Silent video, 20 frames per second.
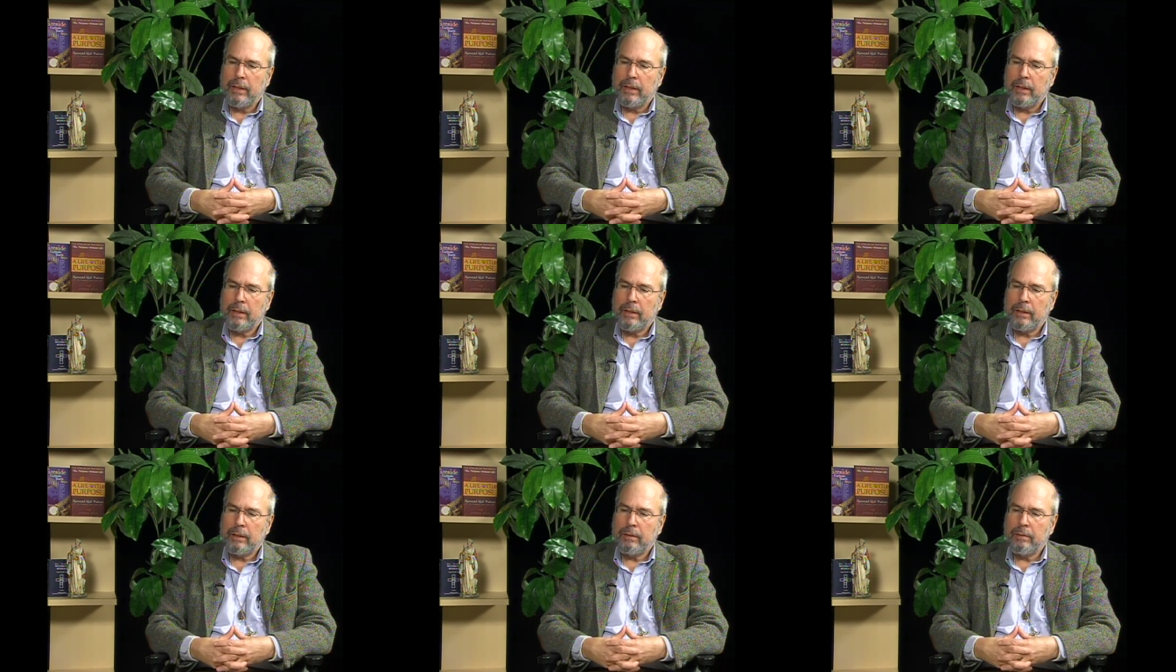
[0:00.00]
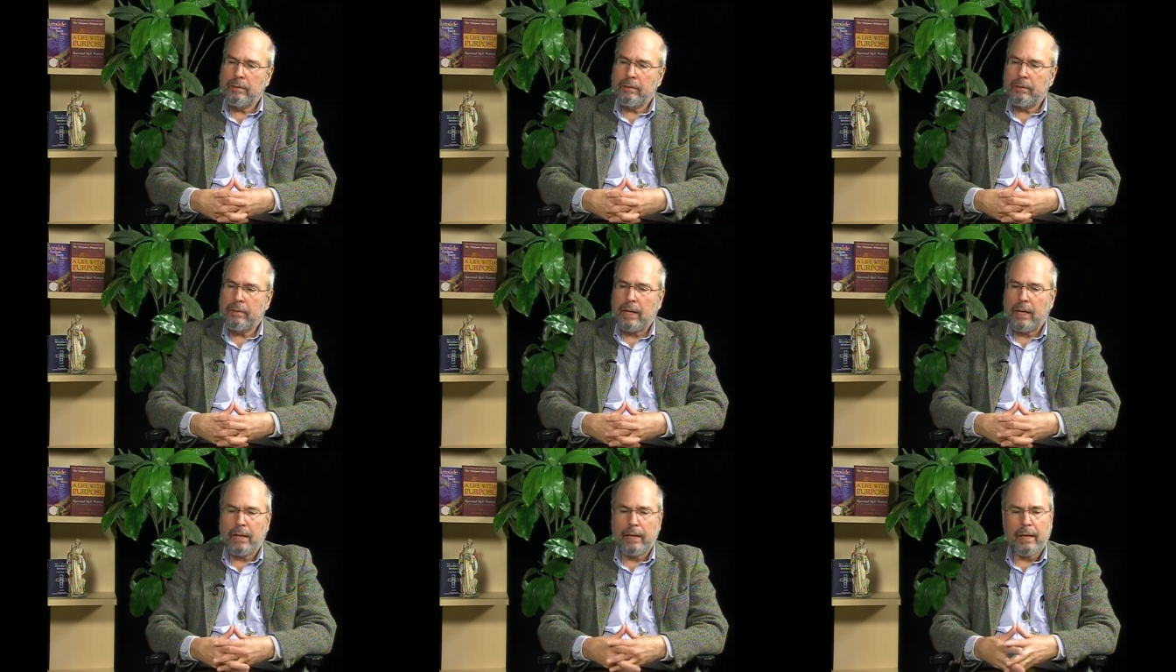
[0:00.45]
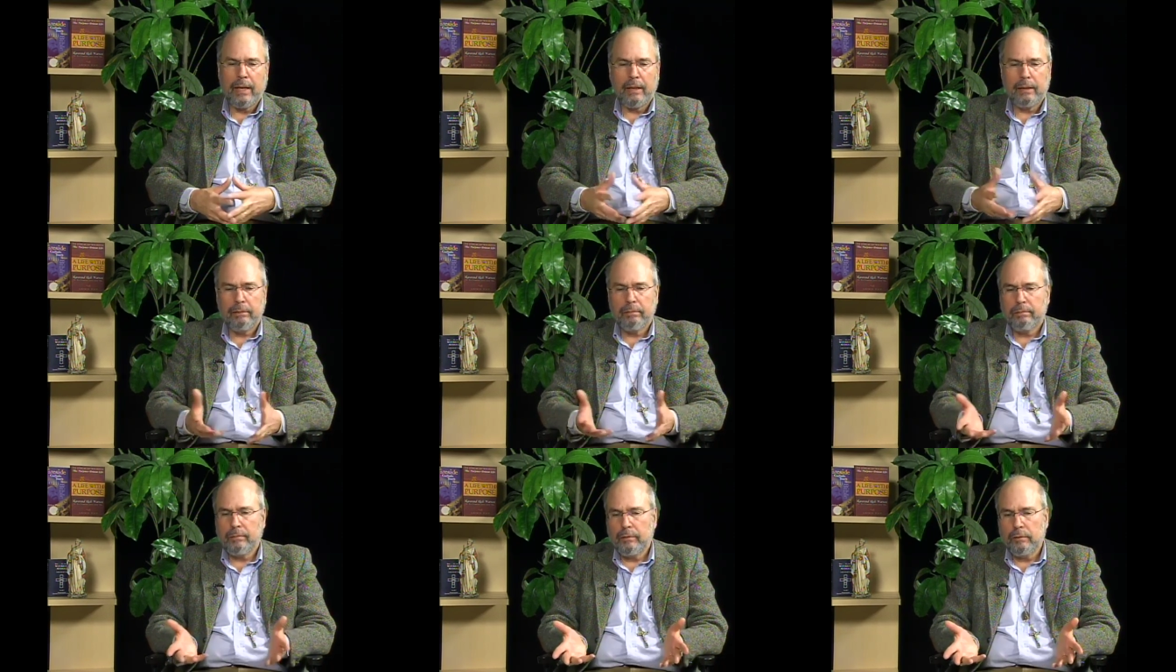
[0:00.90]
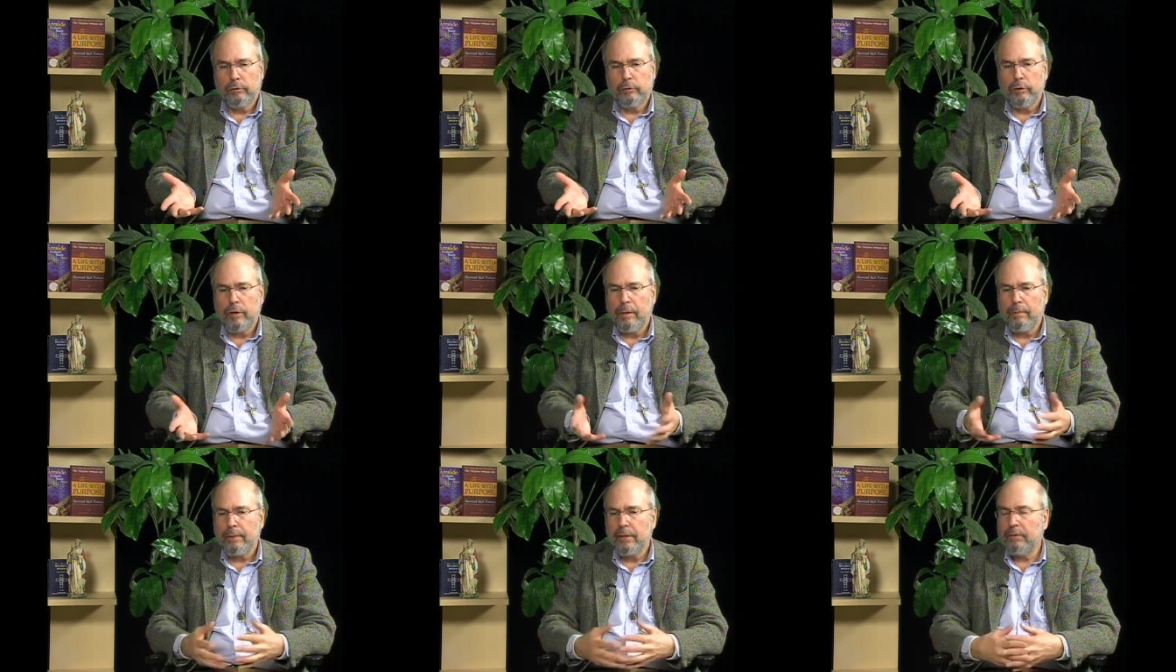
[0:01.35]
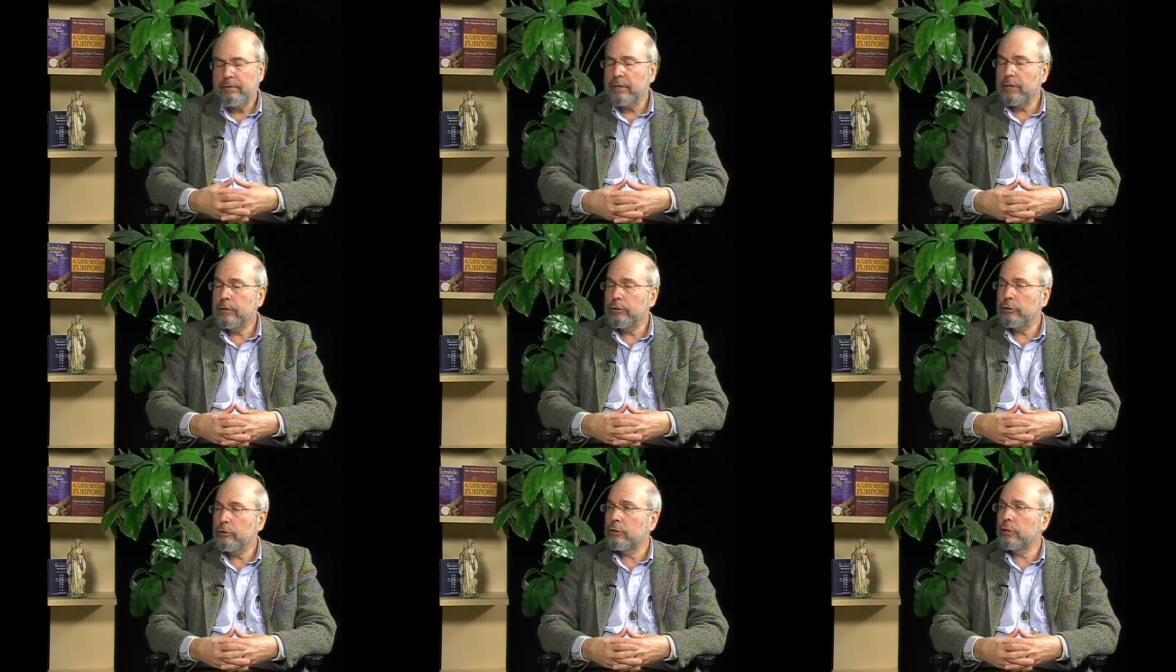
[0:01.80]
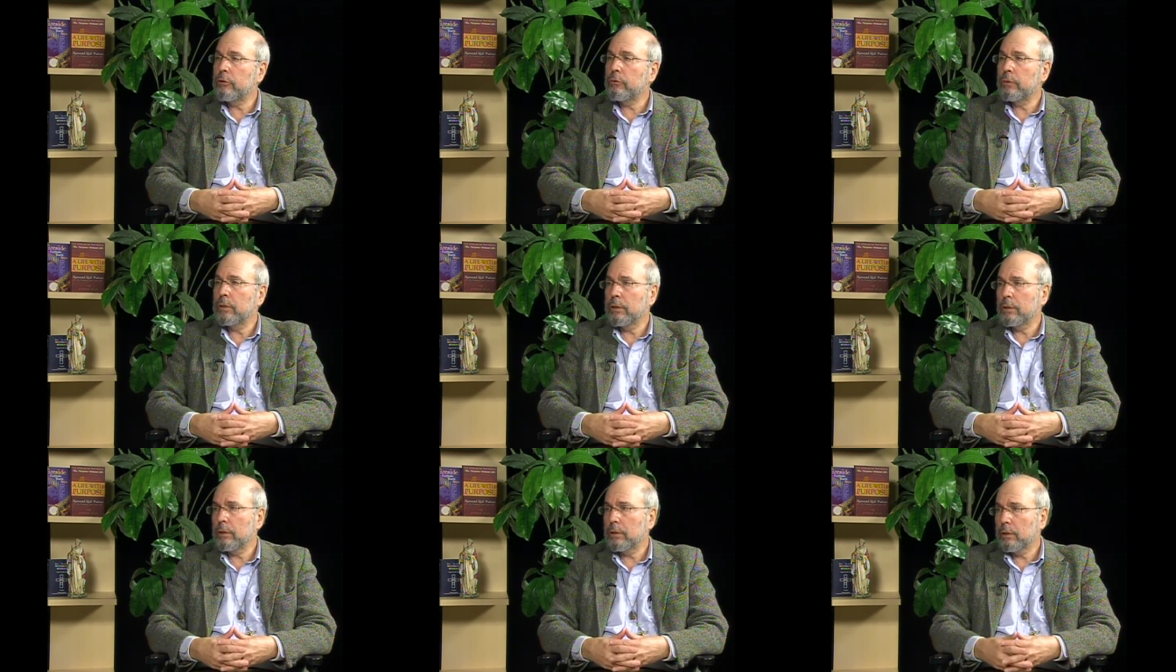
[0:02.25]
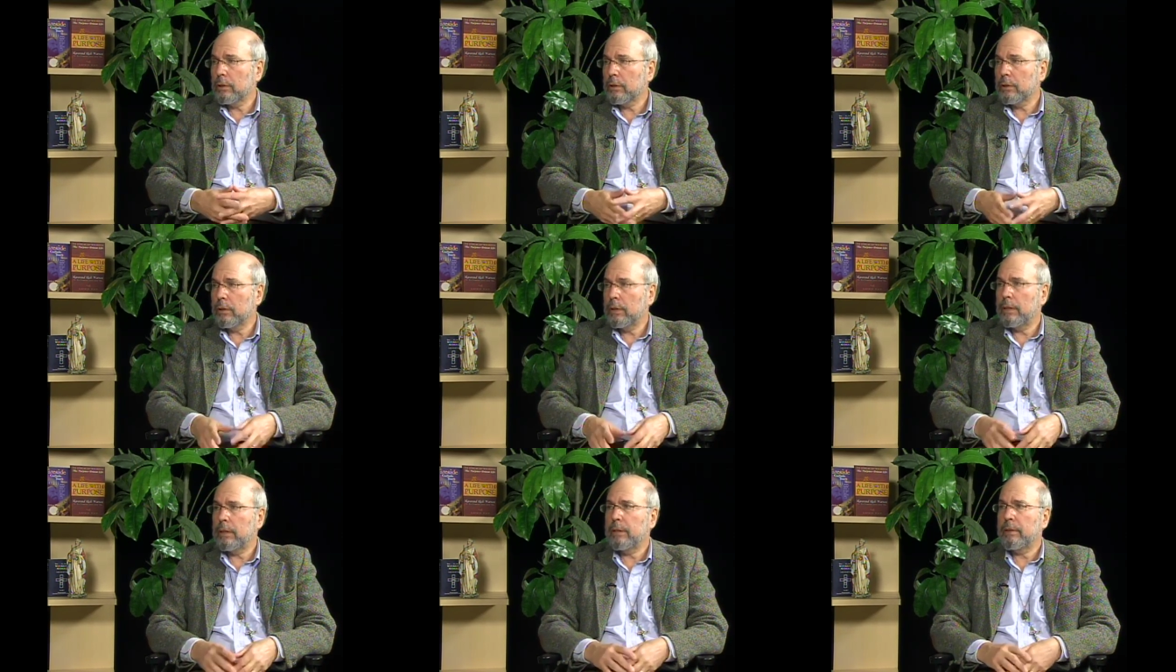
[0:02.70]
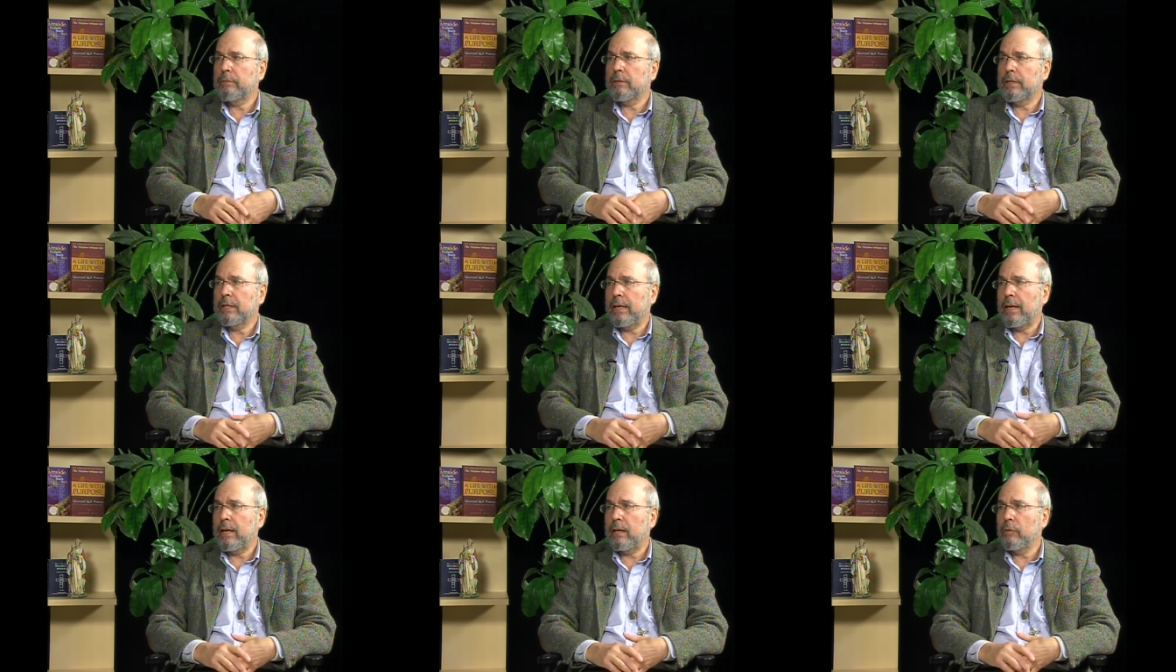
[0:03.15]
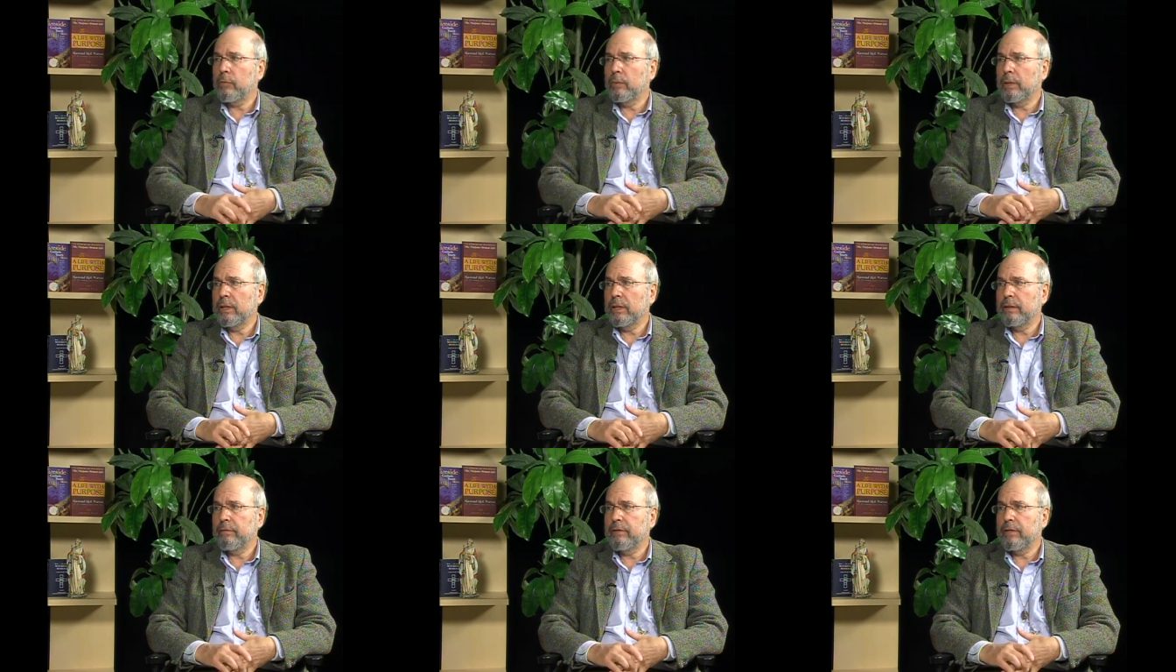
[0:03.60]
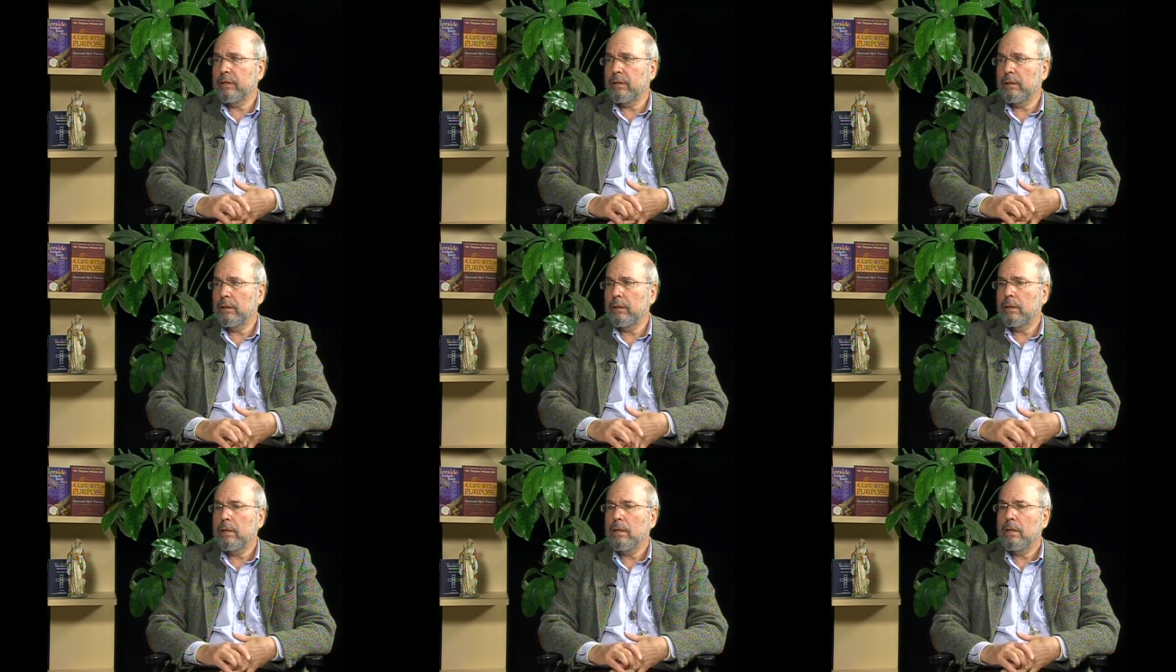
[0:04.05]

Uh, I had grew up in a very Jewish world. Um, the town we lived in,